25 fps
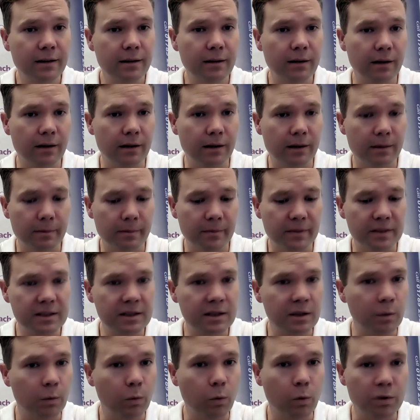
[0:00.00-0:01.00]

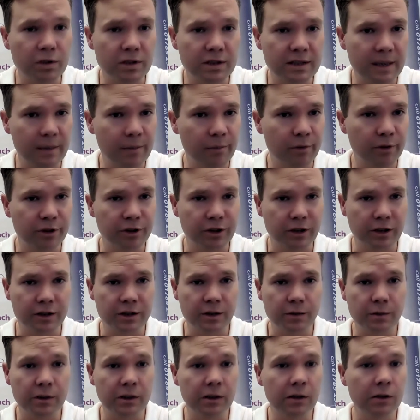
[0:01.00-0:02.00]
the water temperature? Do
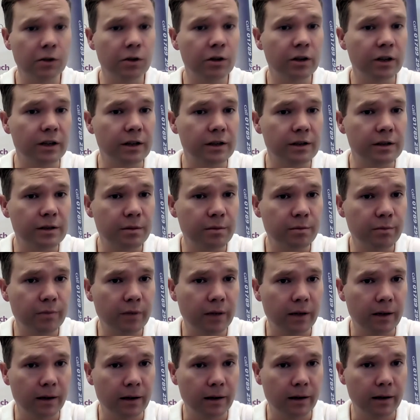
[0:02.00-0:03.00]
we look at
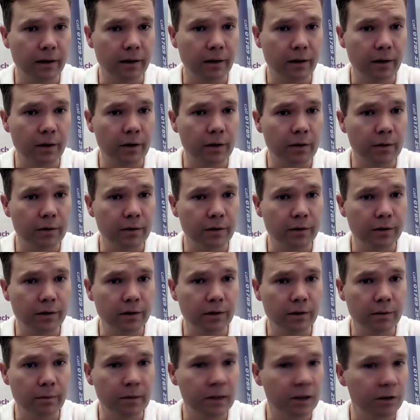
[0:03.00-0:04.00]
the
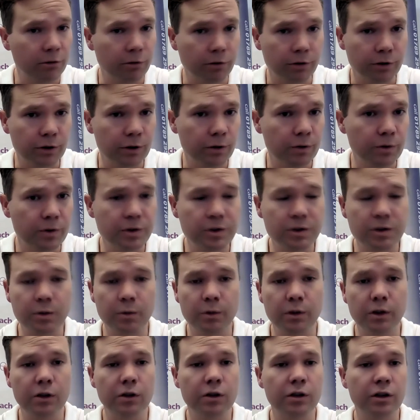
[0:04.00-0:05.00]
mineral use? Do we
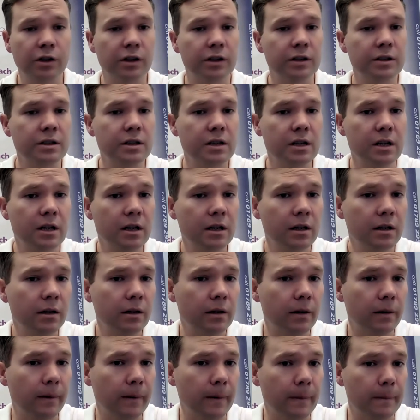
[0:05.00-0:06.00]
look at
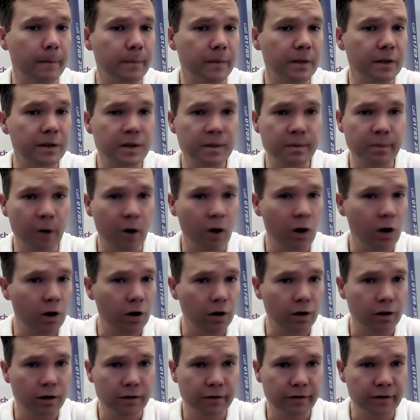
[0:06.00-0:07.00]

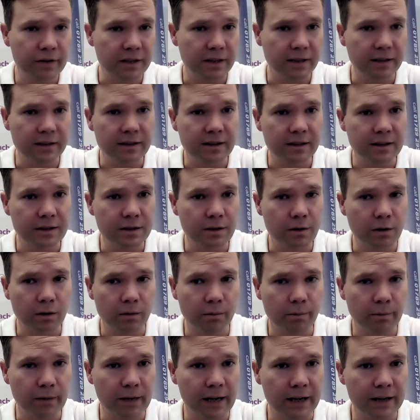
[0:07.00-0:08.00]
spa facilities on
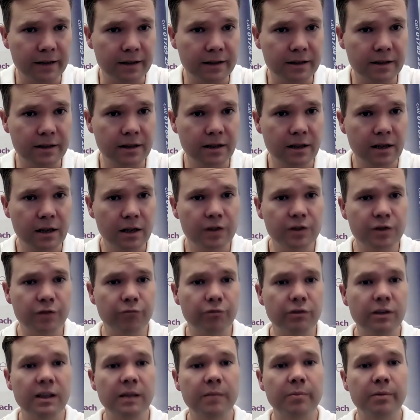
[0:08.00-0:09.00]
baths to
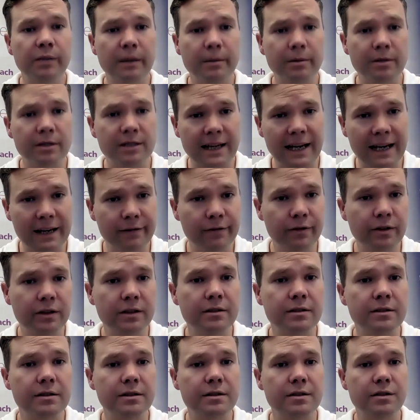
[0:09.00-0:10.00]
really be able to
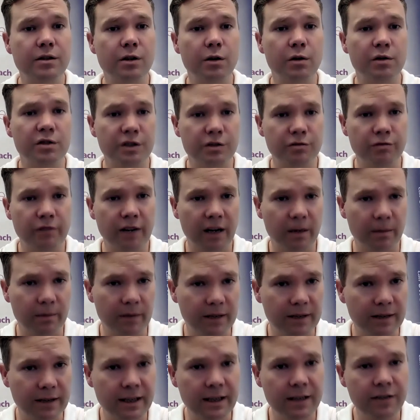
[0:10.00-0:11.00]
evidence those as
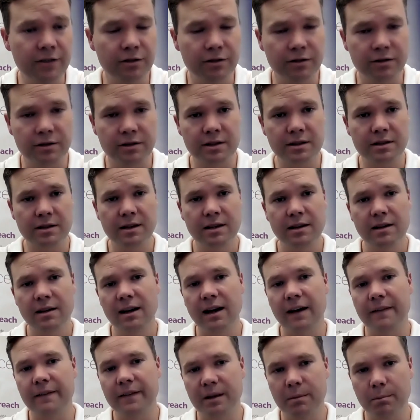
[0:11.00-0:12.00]
recommendations
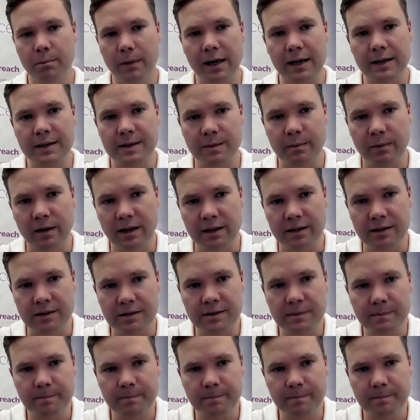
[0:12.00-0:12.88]
and then maximise